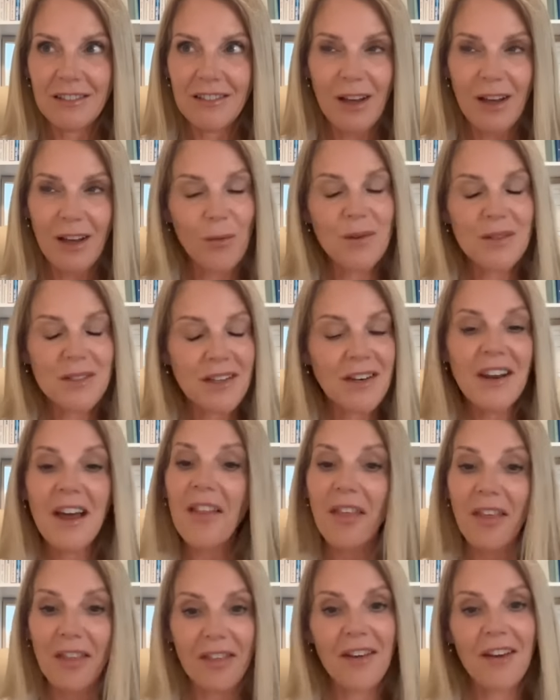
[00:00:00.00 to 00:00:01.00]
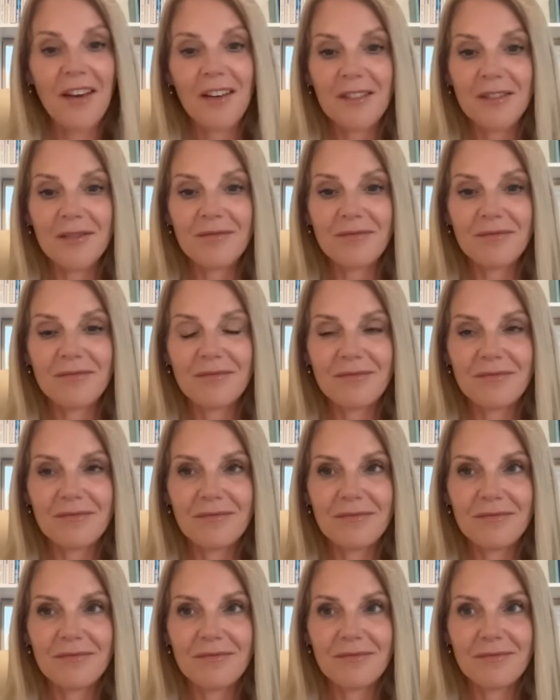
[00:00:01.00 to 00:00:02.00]
that was another thing,
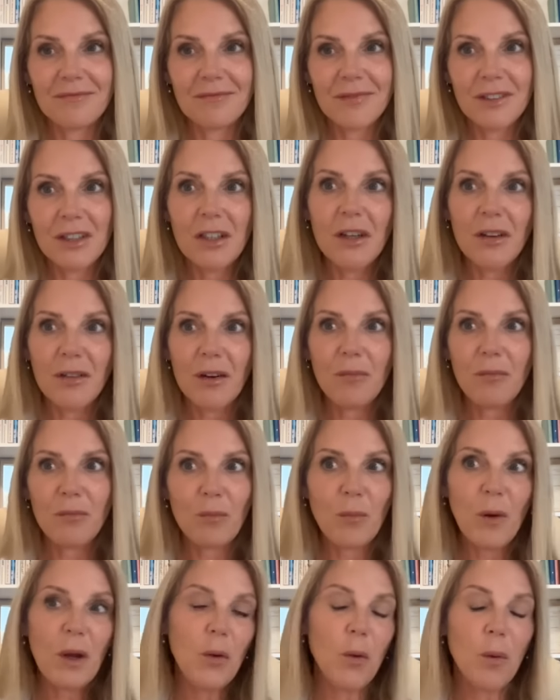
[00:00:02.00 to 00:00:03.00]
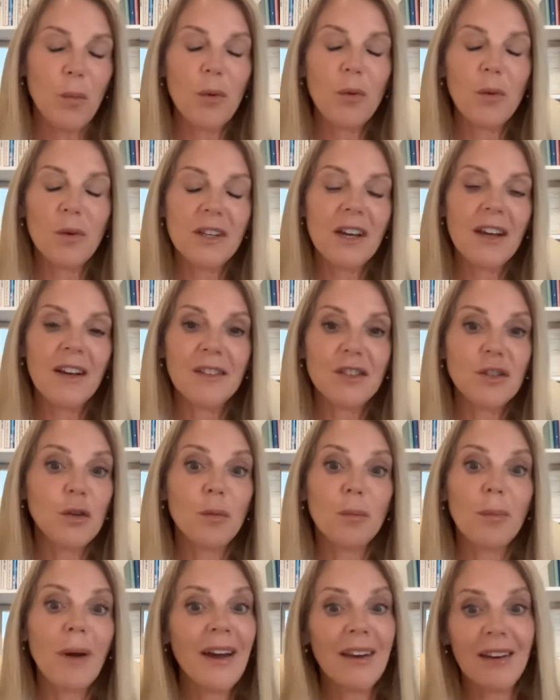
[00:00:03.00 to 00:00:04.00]
you know, we all put down
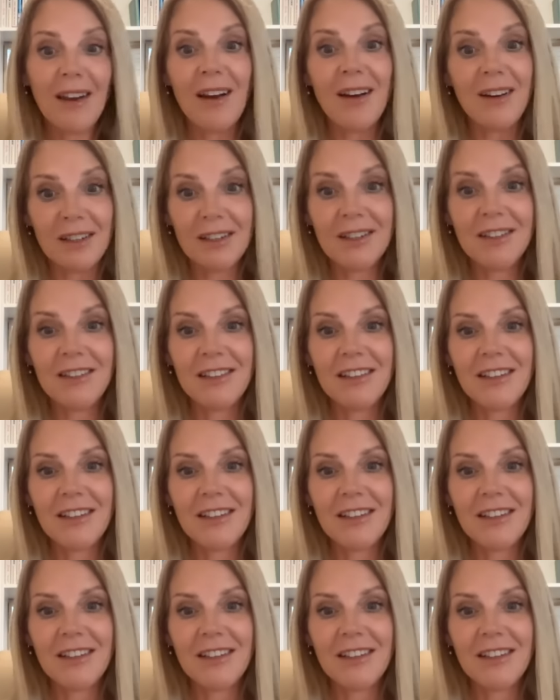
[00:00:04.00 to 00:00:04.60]
to bad luck.